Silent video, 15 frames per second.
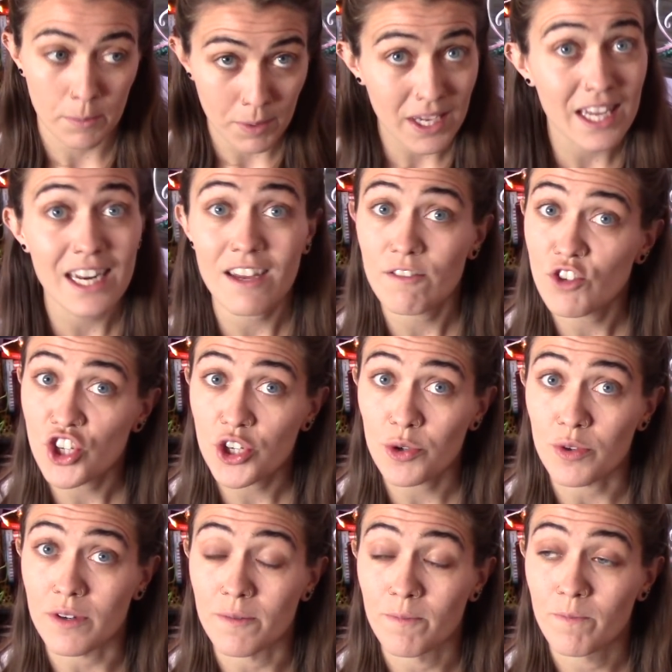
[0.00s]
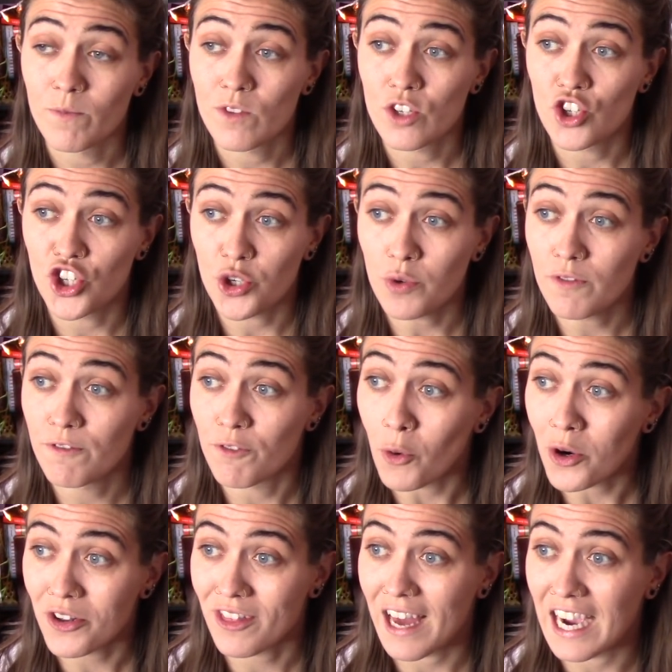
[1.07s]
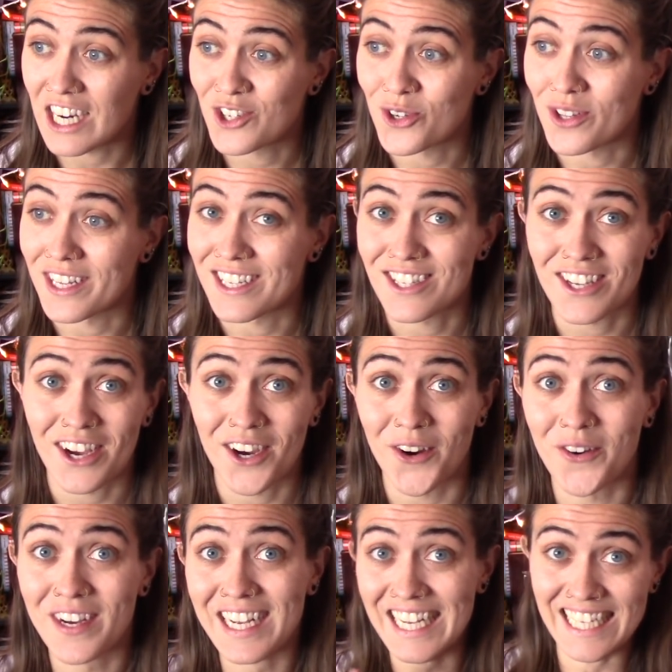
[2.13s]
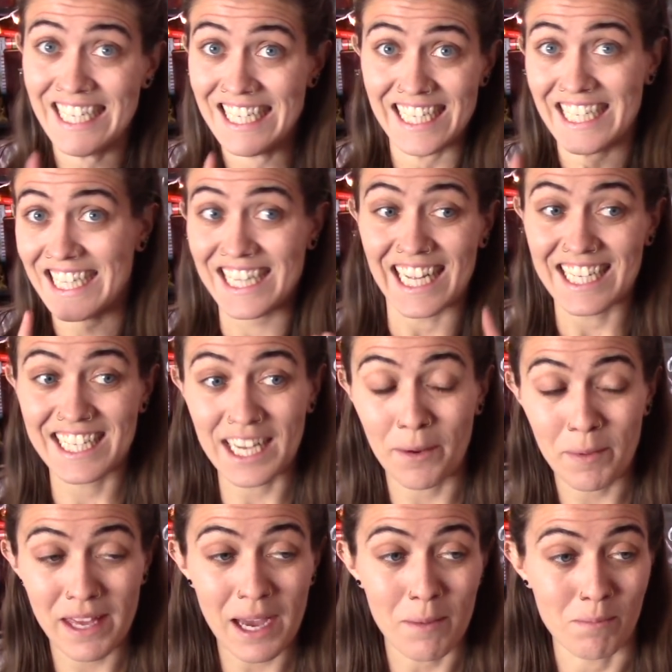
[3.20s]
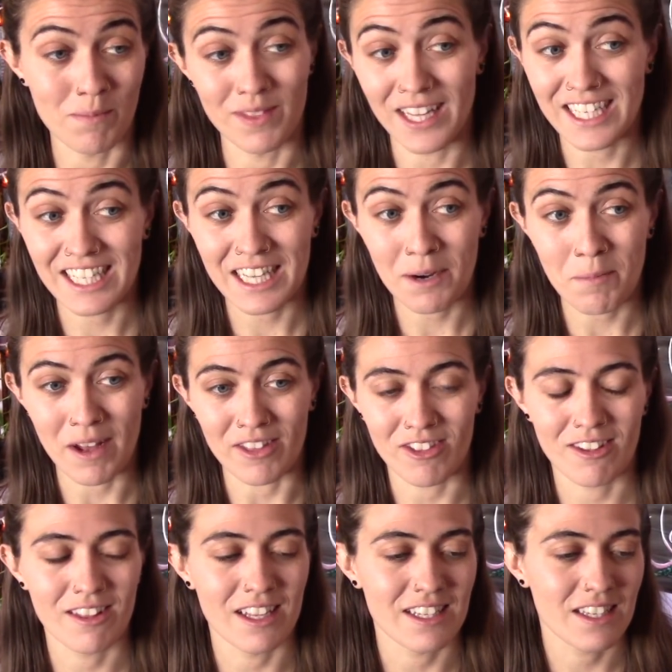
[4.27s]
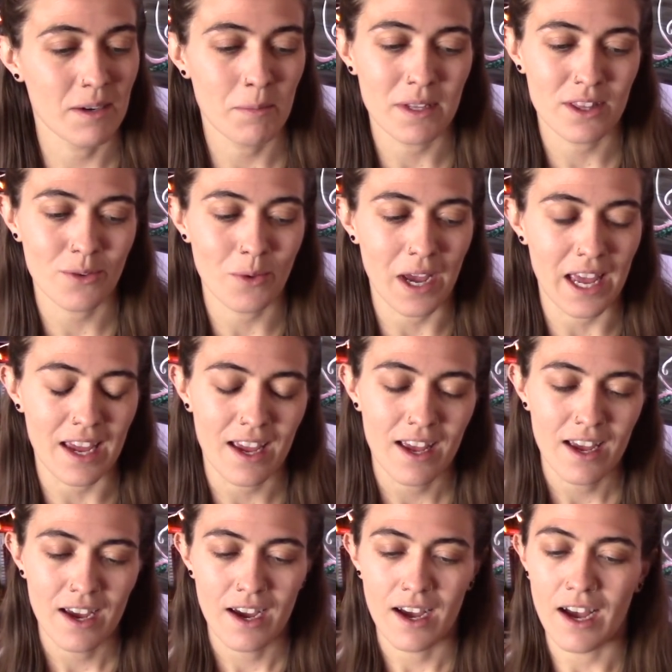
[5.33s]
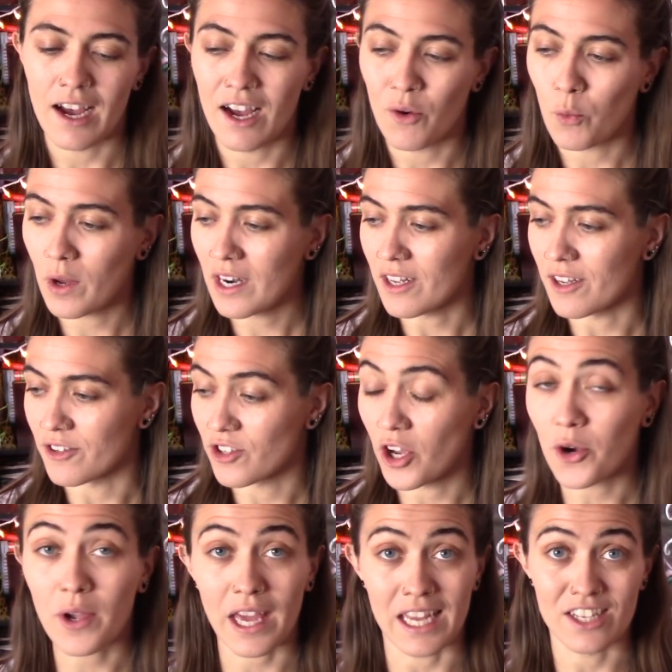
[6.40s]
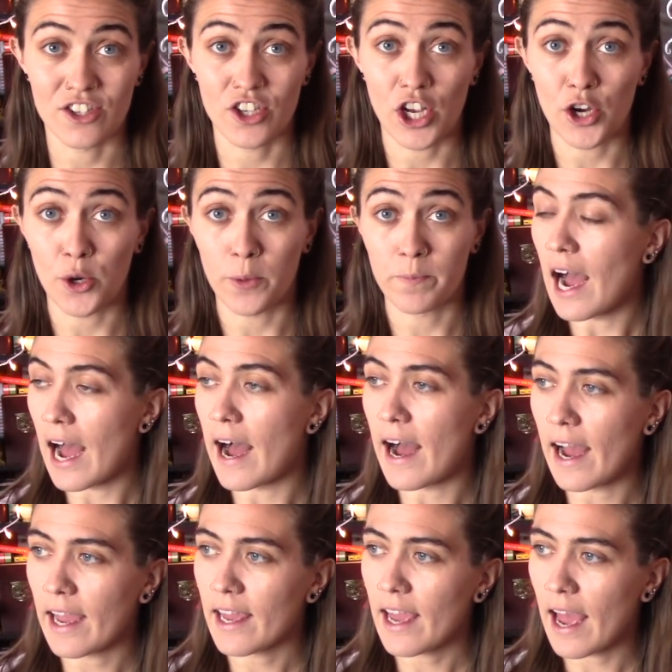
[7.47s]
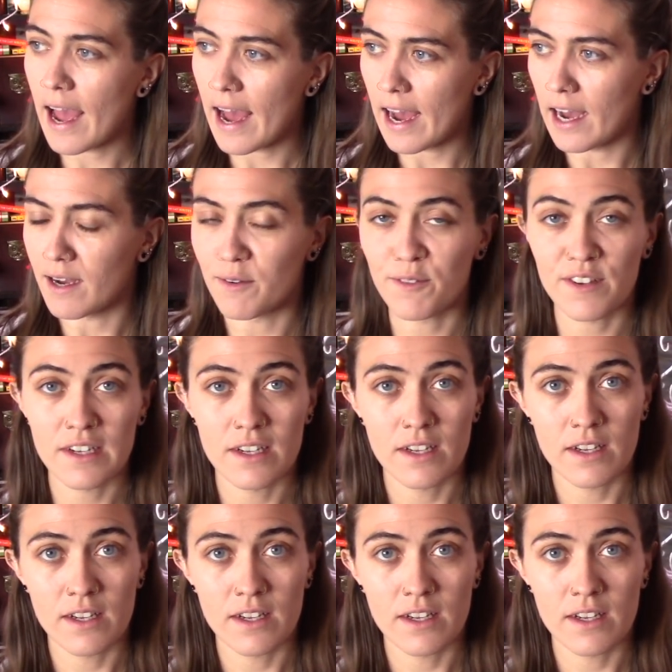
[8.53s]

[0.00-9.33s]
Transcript: the beginning of June. June 4th, actually, so that's coming up. Less than a month away. What else? Okay, so I have